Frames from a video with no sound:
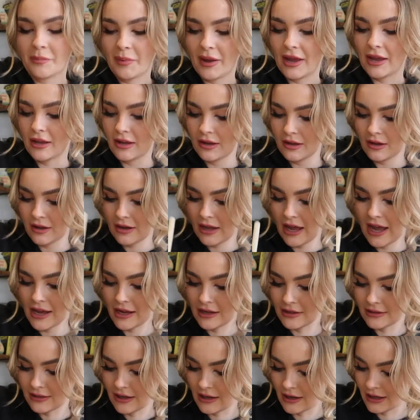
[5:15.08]
bake
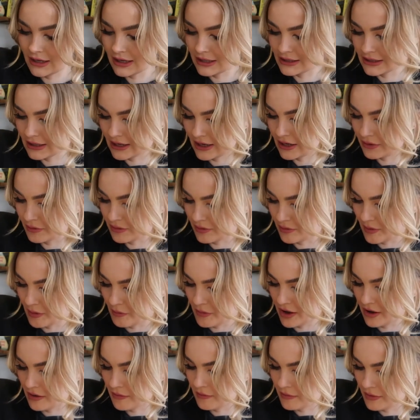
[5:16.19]
cakes, like as a kid with my
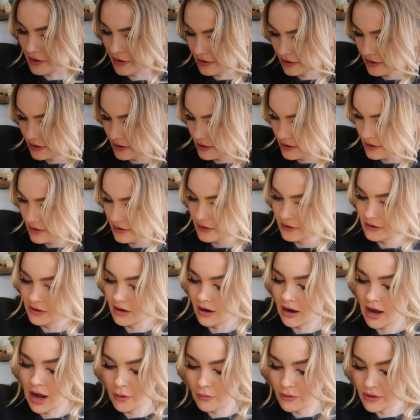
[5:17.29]
mum,
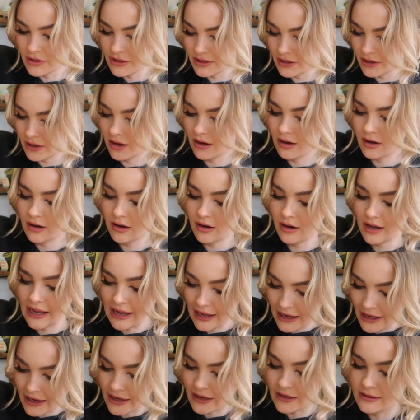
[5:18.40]
I would
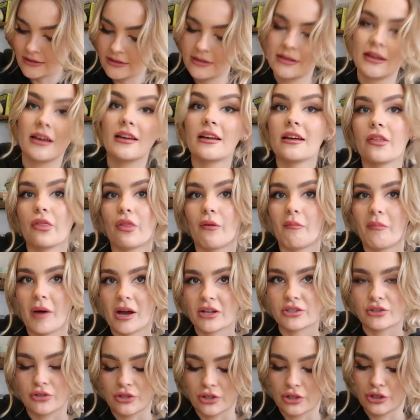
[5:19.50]
eat the
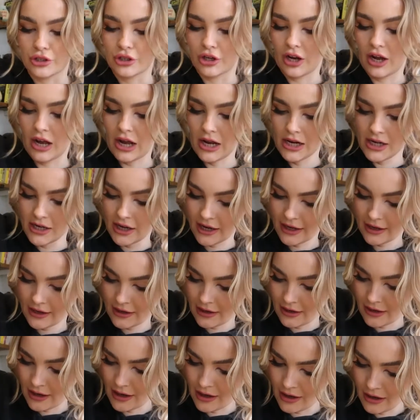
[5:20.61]
butter and sugar. Like,
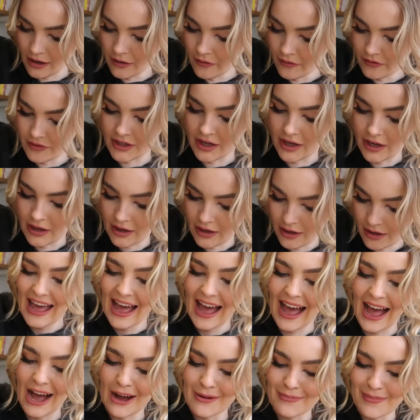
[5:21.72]
I loved it.
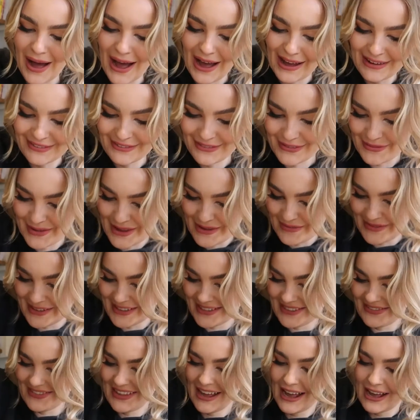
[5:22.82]
How bad for me must
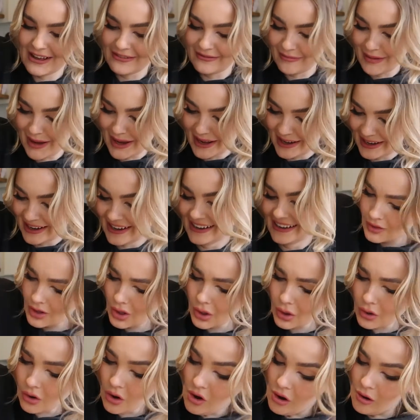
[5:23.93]
have that have been?
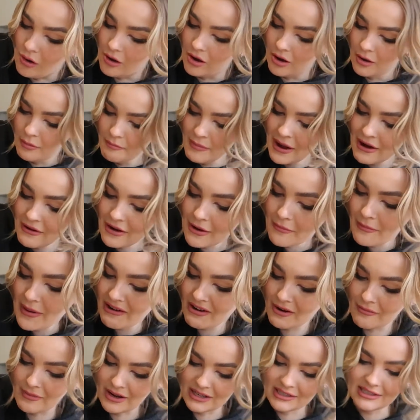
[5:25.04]
God, Mary
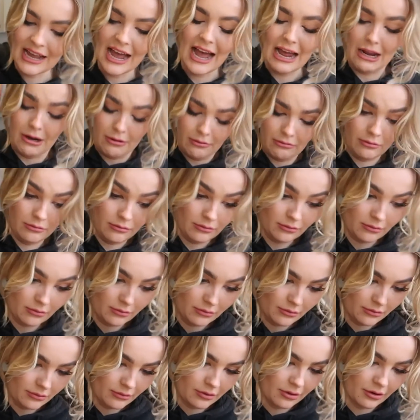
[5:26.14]
Berry must oh,
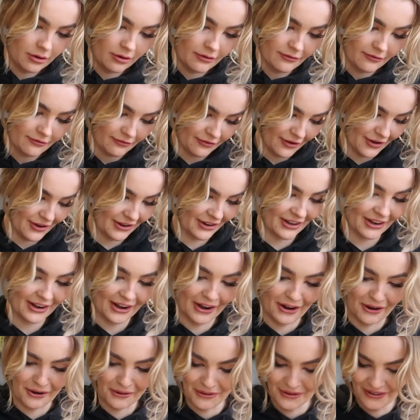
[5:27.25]
fucking
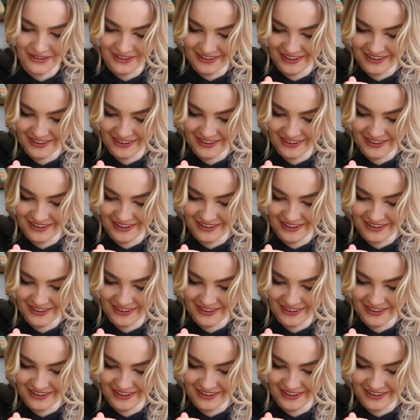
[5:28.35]
hell.